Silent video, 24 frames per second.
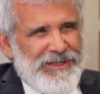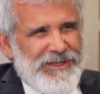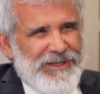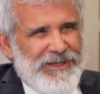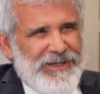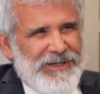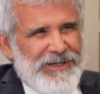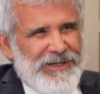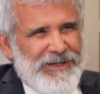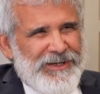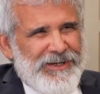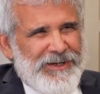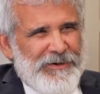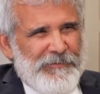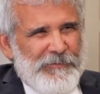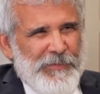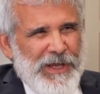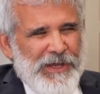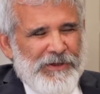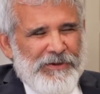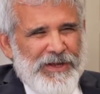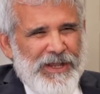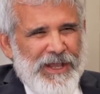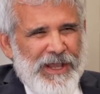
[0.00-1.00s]
uh,
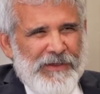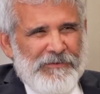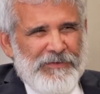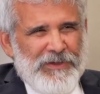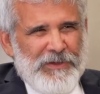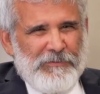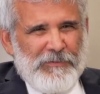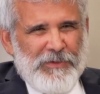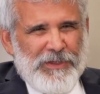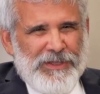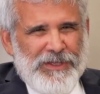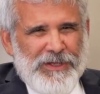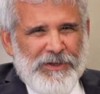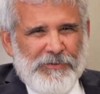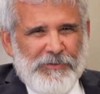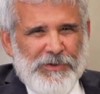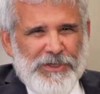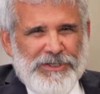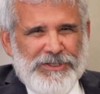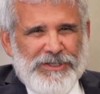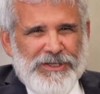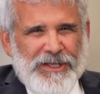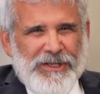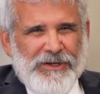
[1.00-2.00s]
about having been the
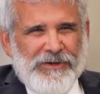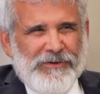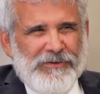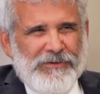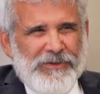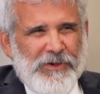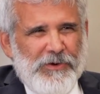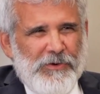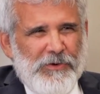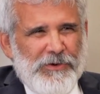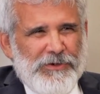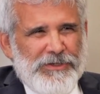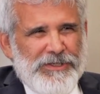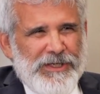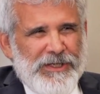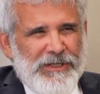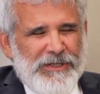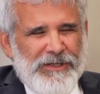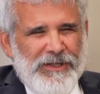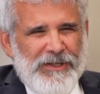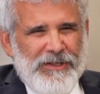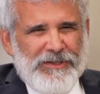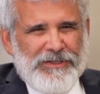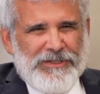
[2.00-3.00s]
originator of the core
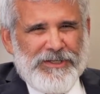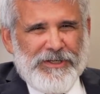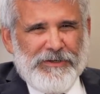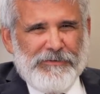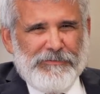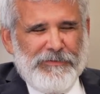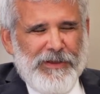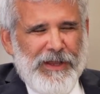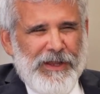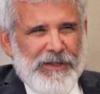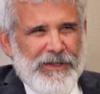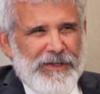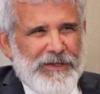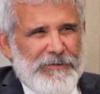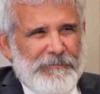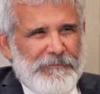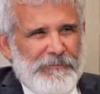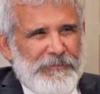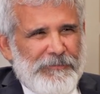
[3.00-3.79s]
technology are valid.